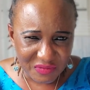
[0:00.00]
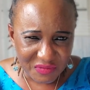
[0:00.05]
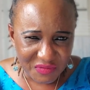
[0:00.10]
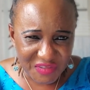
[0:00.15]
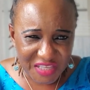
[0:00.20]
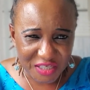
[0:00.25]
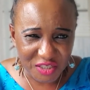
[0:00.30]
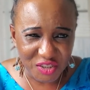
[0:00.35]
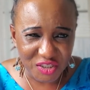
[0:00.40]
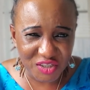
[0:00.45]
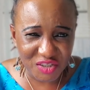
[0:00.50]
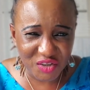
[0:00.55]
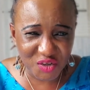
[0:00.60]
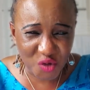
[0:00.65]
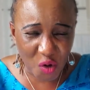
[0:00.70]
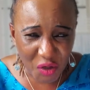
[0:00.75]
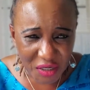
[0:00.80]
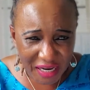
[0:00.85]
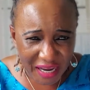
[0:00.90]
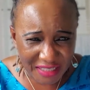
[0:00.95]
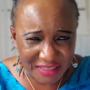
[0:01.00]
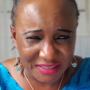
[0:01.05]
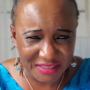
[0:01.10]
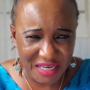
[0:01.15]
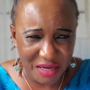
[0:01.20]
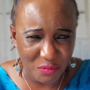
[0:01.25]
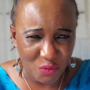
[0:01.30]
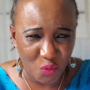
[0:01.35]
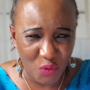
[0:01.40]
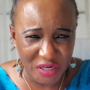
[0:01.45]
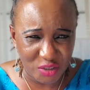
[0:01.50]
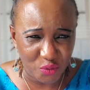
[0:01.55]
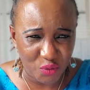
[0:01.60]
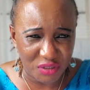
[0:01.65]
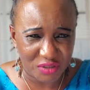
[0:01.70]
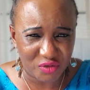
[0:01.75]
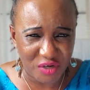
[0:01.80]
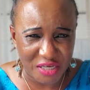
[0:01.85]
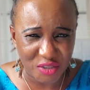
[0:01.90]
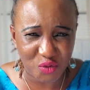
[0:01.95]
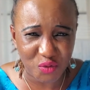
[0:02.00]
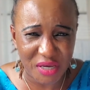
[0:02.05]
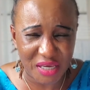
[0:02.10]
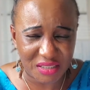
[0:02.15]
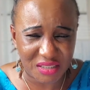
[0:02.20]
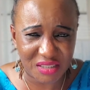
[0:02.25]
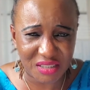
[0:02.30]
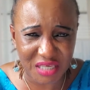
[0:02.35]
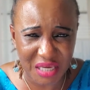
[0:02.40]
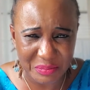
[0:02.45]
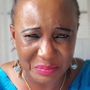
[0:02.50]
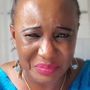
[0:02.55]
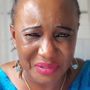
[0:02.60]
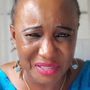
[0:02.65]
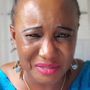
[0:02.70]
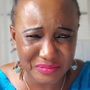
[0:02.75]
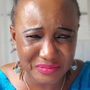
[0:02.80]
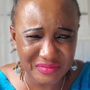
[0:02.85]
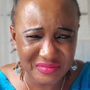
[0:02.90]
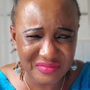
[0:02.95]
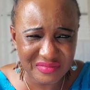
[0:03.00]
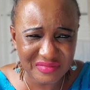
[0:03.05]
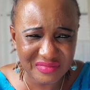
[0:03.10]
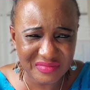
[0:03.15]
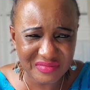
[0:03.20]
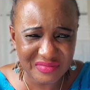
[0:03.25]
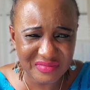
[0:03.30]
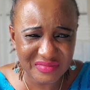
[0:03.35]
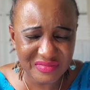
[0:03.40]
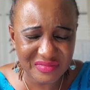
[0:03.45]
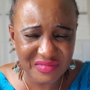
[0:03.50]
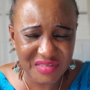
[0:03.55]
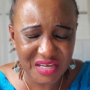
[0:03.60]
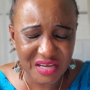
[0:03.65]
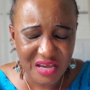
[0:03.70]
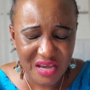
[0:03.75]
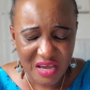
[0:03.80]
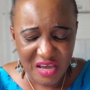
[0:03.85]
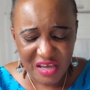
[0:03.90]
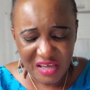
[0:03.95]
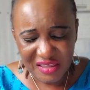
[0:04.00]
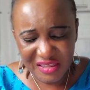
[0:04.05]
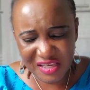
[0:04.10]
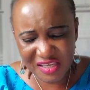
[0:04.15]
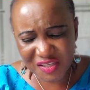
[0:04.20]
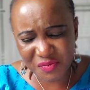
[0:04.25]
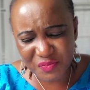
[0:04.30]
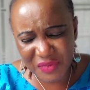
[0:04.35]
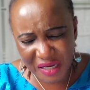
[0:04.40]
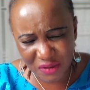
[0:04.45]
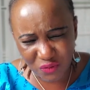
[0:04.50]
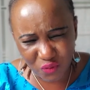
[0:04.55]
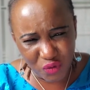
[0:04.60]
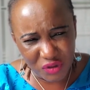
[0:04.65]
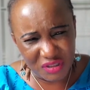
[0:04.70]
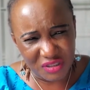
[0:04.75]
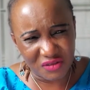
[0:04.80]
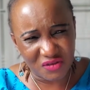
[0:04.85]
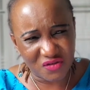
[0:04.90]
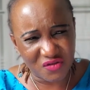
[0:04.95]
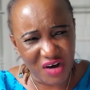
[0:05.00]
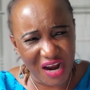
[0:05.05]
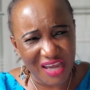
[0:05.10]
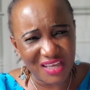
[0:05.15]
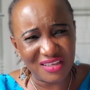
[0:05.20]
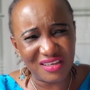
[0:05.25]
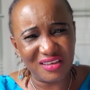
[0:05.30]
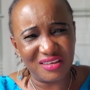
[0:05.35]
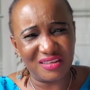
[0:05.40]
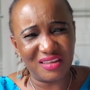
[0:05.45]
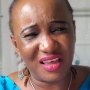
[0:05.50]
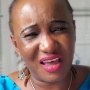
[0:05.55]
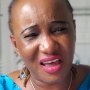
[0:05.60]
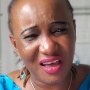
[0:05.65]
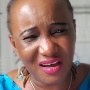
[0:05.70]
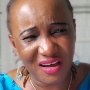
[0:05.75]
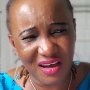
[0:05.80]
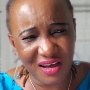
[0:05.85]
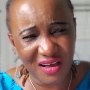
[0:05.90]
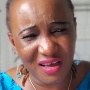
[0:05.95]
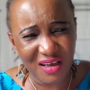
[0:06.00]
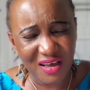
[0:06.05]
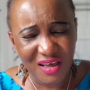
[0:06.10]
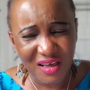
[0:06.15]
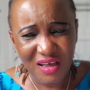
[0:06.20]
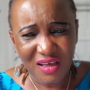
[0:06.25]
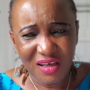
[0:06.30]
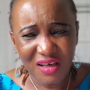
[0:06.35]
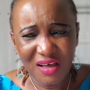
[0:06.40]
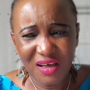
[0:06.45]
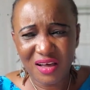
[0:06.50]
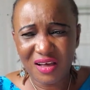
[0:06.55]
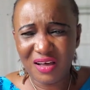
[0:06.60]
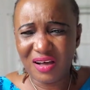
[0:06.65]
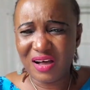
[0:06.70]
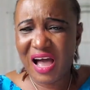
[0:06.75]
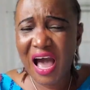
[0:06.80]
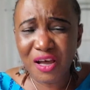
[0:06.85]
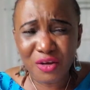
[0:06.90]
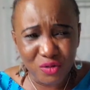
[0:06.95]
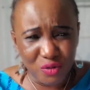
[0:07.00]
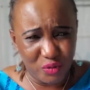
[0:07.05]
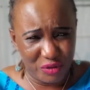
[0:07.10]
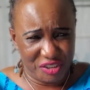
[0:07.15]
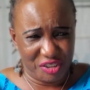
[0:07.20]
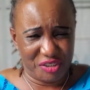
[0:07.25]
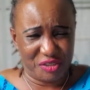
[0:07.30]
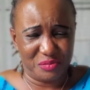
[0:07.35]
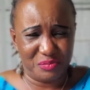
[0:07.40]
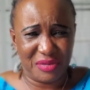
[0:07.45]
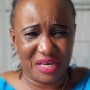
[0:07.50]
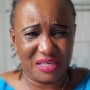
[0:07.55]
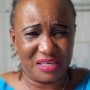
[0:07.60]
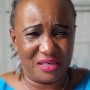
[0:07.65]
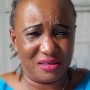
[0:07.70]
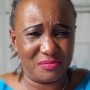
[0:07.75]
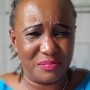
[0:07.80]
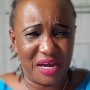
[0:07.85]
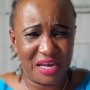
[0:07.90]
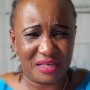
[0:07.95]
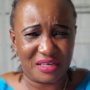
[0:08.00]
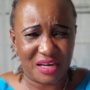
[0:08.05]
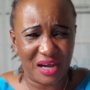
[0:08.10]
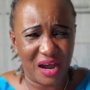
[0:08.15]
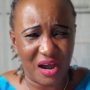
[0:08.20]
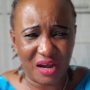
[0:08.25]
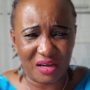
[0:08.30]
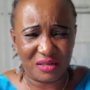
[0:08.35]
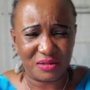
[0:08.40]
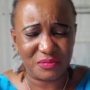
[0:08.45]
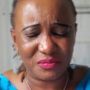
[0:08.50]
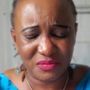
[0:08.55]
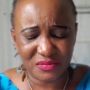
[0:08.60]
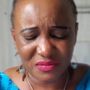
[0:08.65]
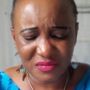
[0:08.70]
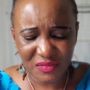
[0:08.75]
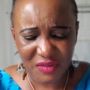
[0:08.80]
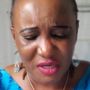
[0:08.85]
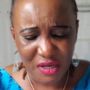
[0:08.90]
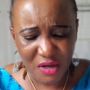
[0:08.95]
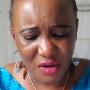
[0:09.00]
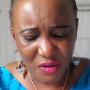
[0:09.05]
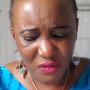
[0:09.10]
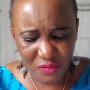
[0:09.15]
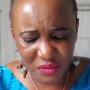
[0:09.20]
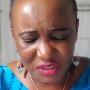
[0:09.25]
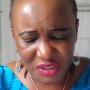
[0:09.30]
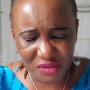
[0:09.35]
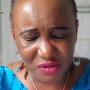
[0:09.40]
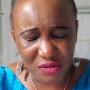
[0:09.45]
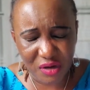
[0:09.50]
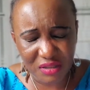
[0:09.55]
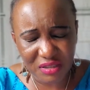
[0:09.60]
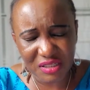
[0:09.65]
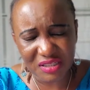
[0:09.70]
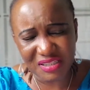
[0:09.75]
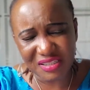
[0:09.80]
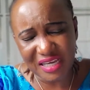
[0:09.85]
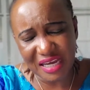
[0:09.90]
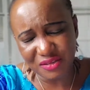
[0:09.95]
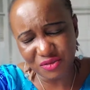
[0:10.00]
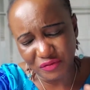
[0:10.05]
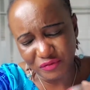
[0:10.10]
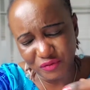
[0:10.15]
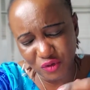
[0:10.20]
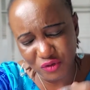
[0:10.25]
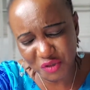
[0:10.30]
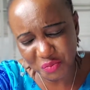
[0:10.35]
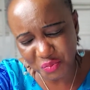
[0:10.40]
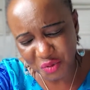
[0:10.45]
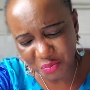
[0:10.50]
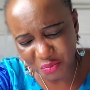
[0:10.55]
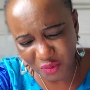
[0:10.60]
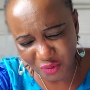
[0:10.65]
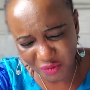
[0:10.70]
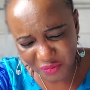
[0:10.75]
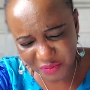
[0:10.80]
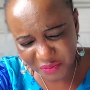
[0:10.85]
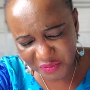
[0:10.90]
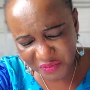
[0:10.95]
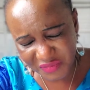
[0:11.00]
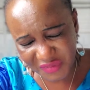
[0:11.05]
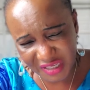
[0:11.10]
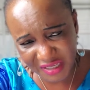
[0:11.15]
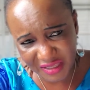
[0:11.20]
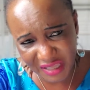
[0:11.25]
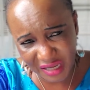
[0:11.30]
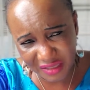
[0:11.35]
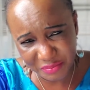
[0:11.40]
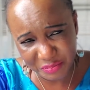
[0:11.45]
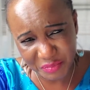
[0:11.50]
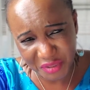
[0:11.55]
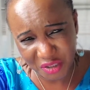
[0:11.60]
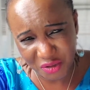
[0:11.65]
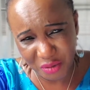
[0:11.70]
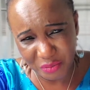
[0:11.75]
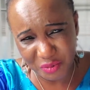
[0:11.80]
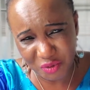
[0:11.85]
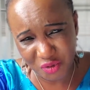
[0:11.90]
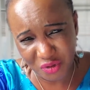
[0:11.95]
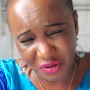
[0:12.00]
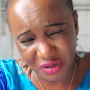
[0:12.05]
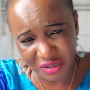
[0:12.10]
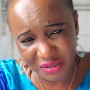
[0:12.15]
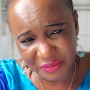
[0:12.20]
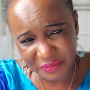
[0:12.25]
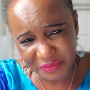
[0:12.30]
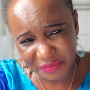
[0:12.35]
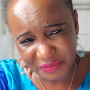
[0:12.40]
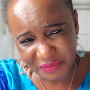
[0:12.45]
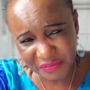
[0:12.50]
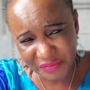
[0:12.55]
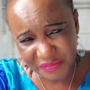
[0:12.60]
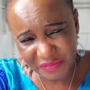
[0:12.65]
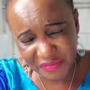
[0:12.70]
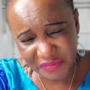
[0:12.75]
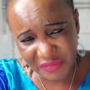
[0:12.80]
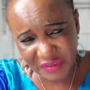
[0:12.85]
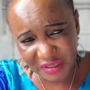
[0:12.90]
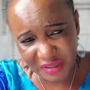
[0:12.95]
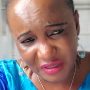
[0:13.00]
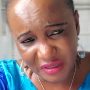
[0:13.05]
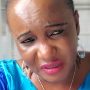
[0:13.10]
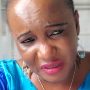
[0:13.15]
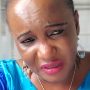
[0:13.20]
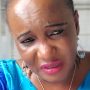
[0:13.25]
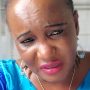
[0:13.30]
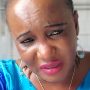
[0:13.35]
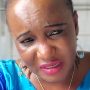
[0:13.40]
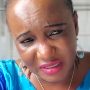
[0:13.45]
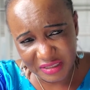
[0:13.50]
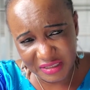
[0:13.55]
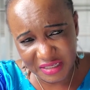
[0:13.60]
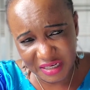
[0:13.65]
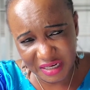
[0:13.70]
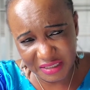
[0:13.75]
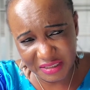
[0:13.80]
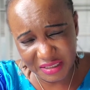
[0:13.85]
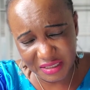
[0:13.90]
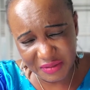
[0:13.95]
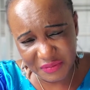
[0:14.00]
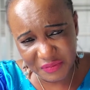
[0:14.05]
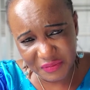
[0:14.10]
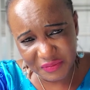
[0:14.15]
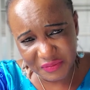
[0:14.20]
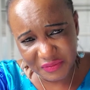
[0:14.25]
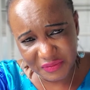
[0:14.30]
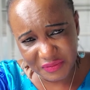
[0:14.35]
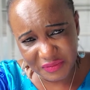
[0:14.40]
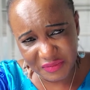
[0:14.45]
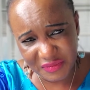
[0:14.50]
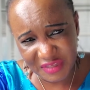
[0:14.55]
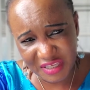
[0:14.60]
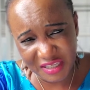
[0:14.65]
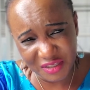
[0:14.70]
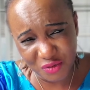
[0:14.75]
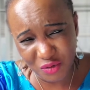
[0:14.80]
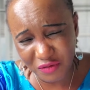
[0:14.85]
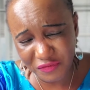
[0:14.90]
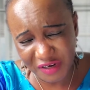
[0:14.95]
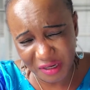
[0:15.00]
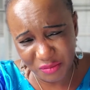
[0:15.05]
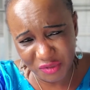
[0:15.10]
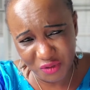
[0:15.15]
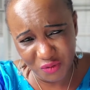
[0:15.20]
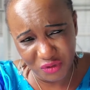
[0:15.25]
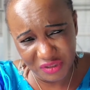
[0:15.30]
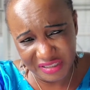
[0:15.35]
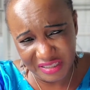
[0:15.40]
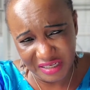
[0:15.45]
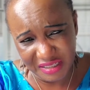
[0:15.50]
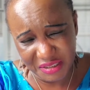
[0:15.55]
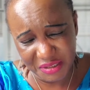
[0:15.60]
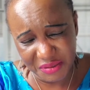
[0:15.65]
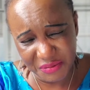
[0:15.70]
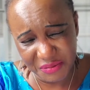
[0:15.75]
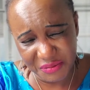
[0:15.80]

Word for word: They shot at them where they were trying to escape. This man was crying in anguish, my, my God. We saw the sight of those people in that pickup truck. Dead. His whole family was dead.